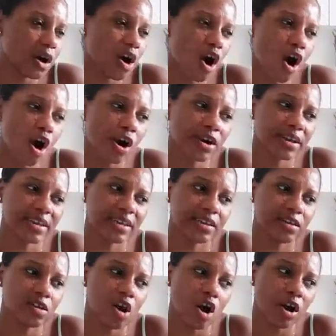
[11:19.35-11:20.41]

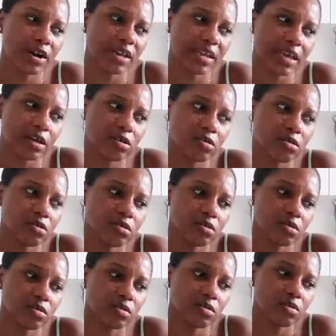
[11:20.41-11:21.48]
Cardio
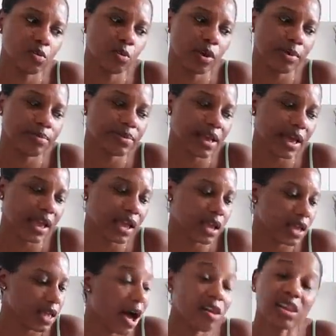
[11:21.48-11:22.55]
website.
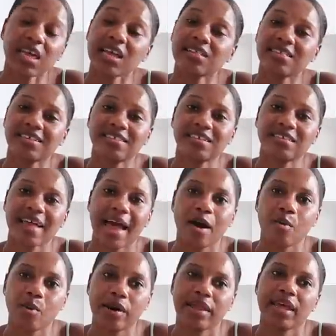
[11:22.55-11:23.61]
I'll link this
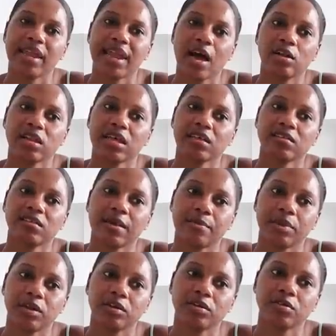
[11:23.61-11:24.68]
exact one and I'll link
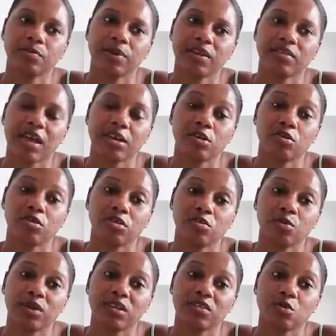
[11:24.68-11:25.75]
similars because I know this
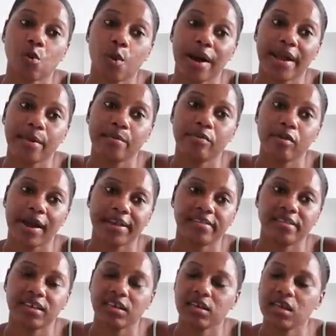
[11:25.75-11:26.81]
one is quite
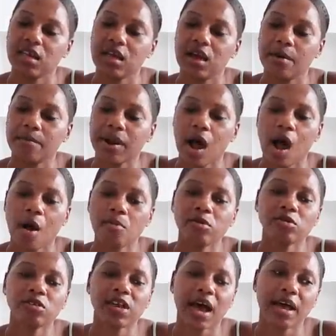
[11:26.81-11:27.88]
pricey, but I
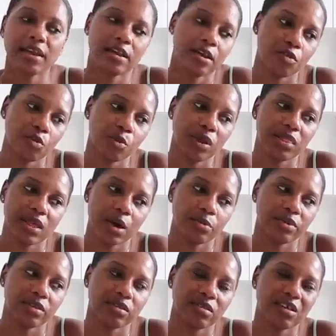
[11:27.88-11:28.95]
almost got another one that
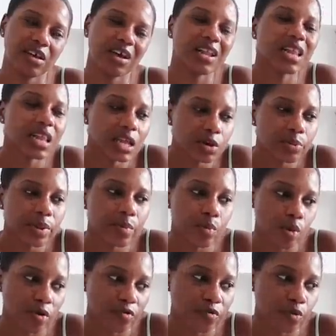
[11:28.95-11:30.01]
was a little bit
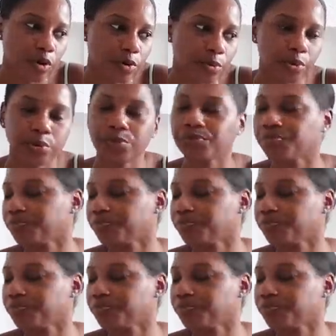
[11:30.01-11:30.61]
more affordable.